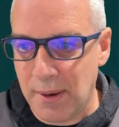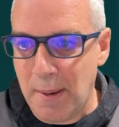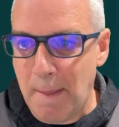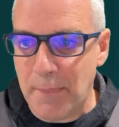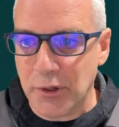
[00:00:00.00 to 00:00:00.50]

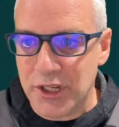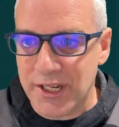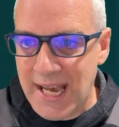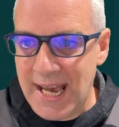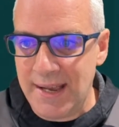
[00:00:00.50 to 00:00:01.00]
But
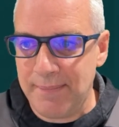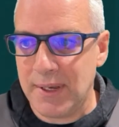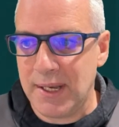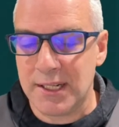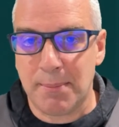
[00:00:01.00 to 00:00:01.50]
today
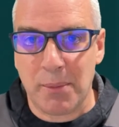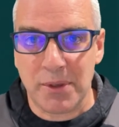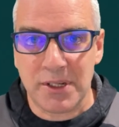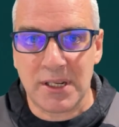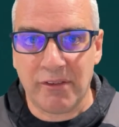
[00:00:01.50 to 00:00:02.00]
is about the
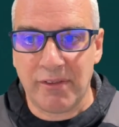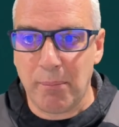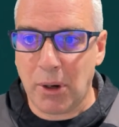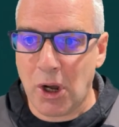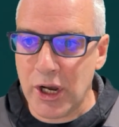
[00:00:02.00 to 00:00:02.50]

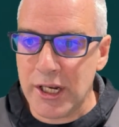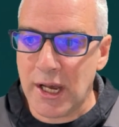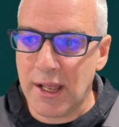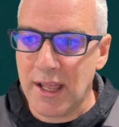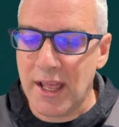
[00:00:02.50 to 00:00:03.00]
self-employed.
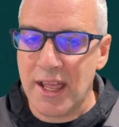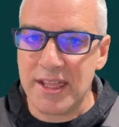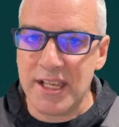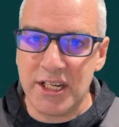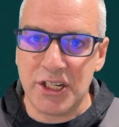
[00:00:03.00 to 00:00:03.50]

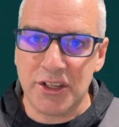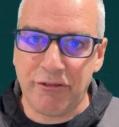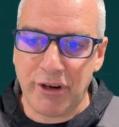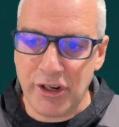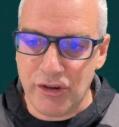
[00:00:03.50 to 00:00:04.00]
This is the
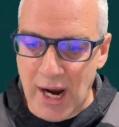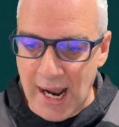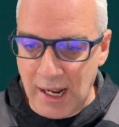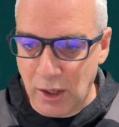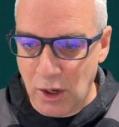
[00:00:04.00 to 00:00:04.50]
free
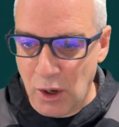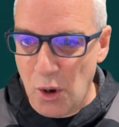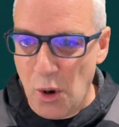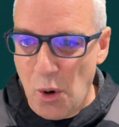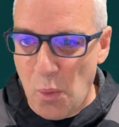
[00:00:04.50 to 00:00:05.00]
trial.
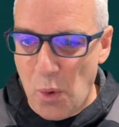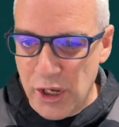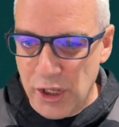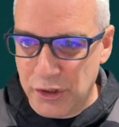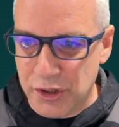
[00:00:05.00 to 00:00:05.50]
What
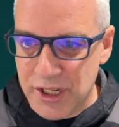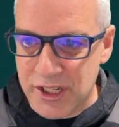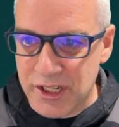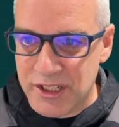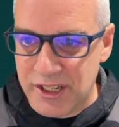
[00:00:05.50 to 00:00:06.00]
you'll notice
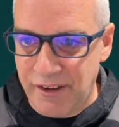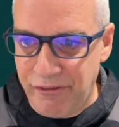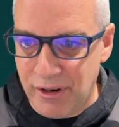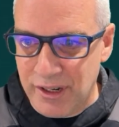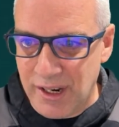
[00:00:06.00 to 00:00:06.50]
that's
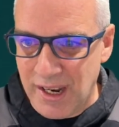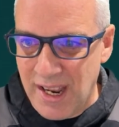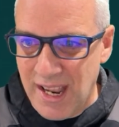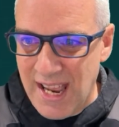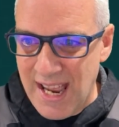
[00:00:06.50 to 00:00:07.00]
different
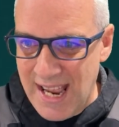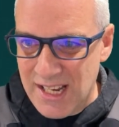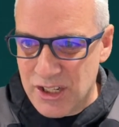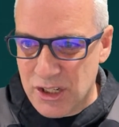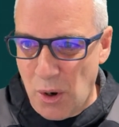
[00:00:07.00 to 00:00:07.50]

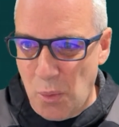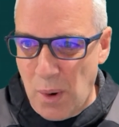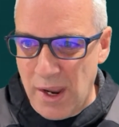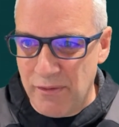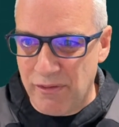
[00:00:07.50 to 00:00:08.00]
is
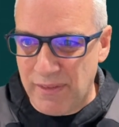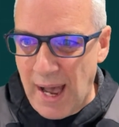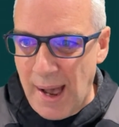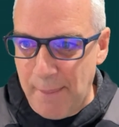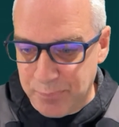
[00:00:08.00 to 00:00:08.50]
we're
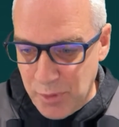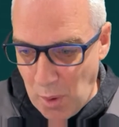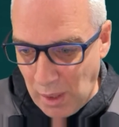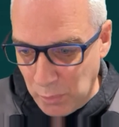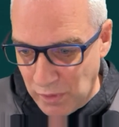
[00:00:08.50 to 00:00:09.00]
on
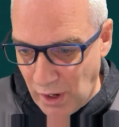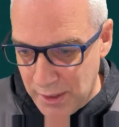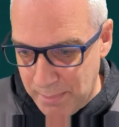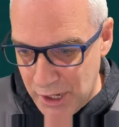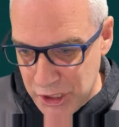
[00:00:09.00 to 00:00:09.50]

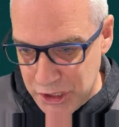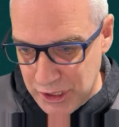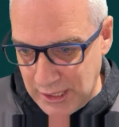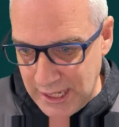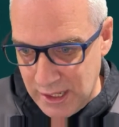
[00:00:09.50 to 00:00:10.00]
the
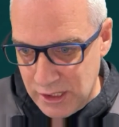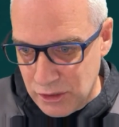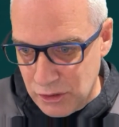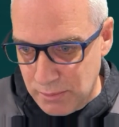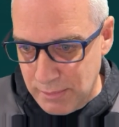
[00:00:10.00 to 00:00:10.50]
personal here. This
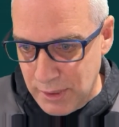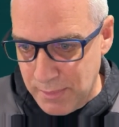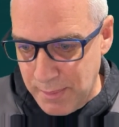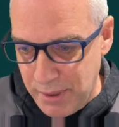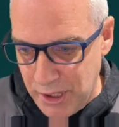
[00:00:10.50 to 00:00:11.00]
has opened me up
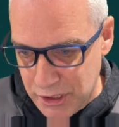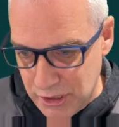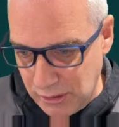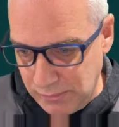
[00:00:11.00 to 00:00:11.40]
in personal.